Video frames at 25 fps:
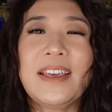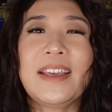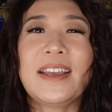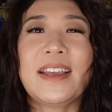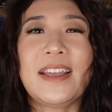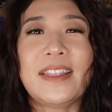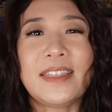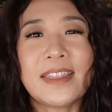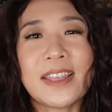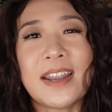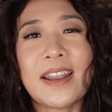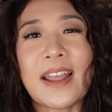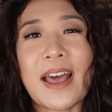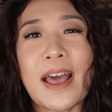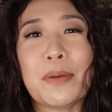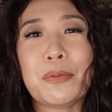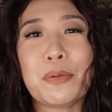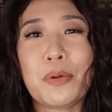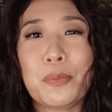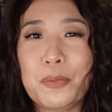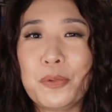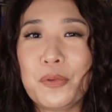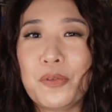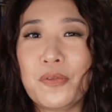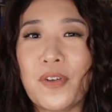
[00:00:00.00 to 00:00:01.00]
And then I
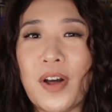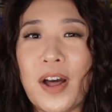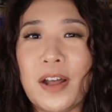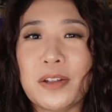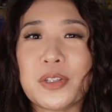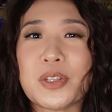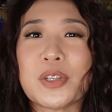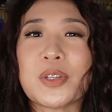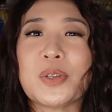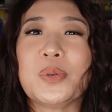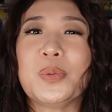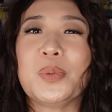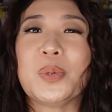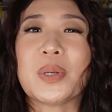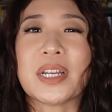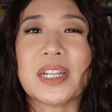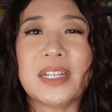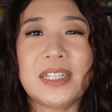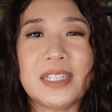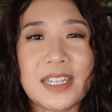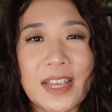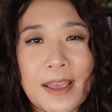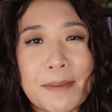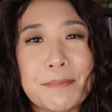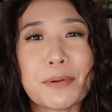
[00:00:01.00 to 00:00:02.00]
will move on to
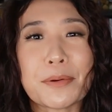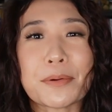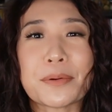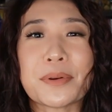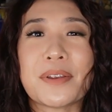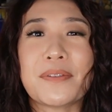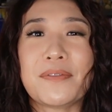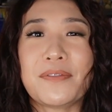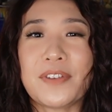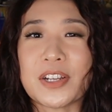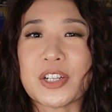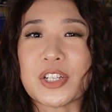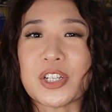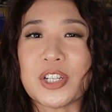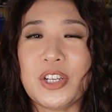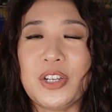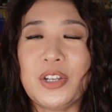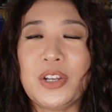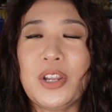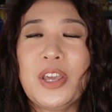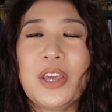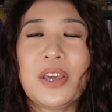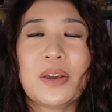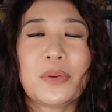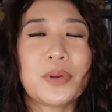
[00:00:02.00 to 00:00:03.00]
contemporary fiction,